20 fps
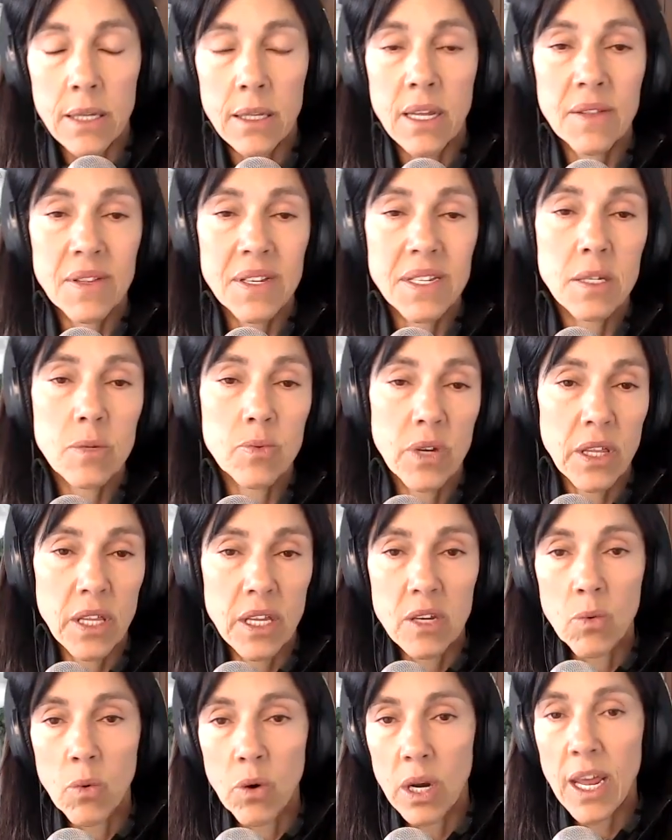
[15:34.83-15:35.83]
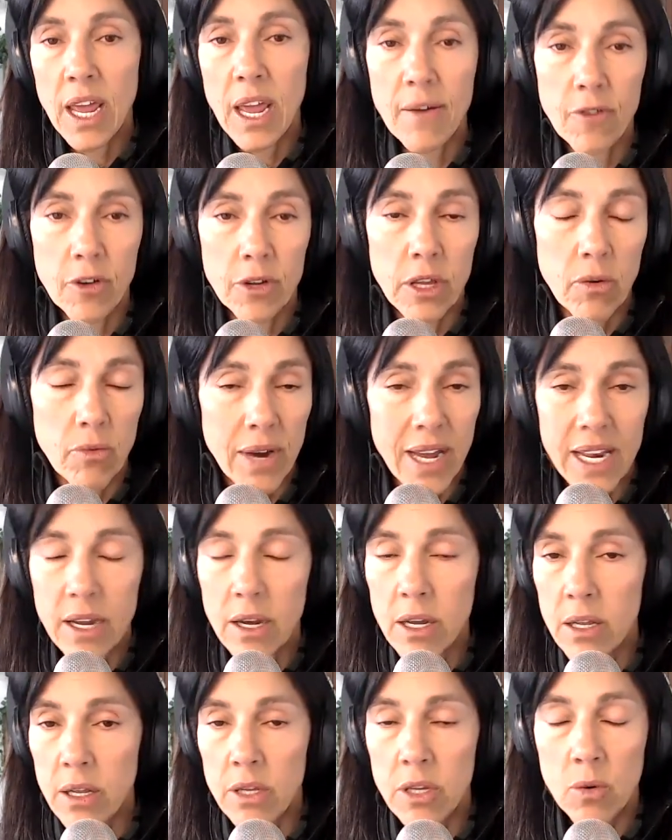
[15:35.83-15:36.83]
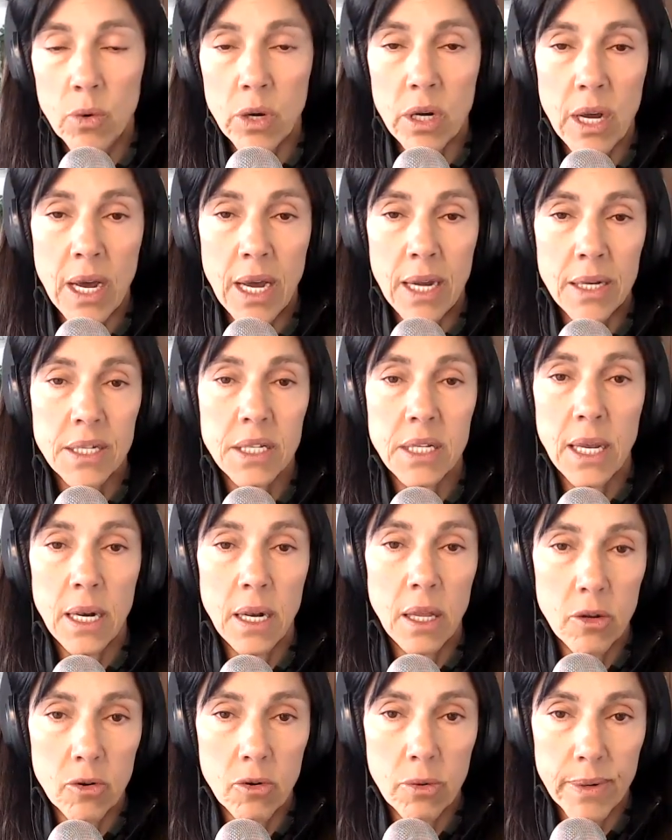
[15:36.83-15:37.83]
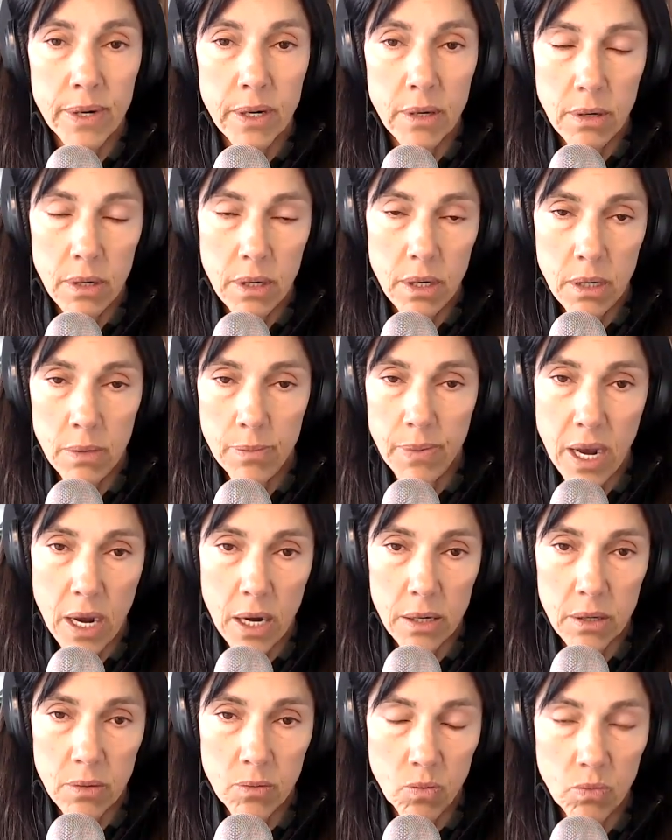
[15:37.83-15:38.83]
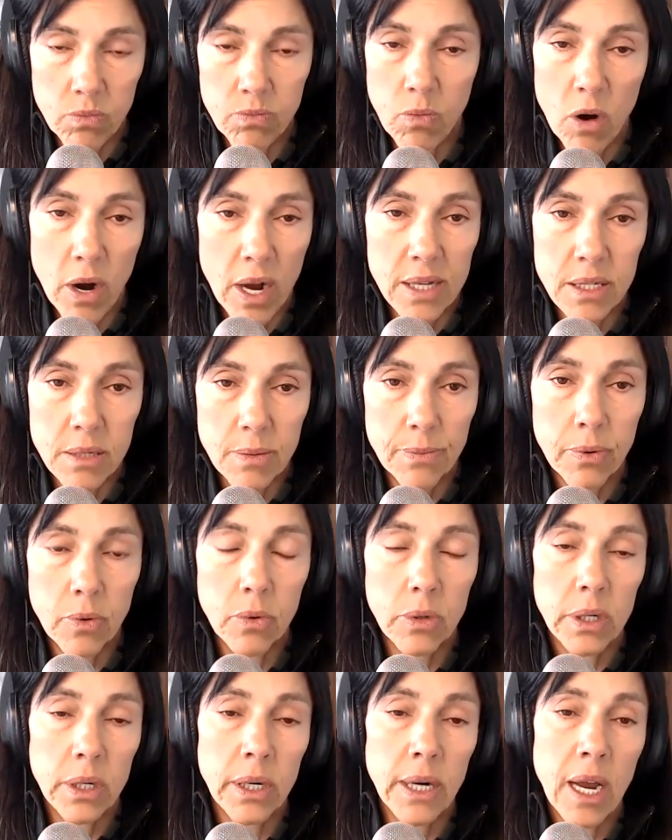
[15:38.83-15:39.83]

Now, this is one that you want to have on your radar and you want to understand a little bit about and why it's important.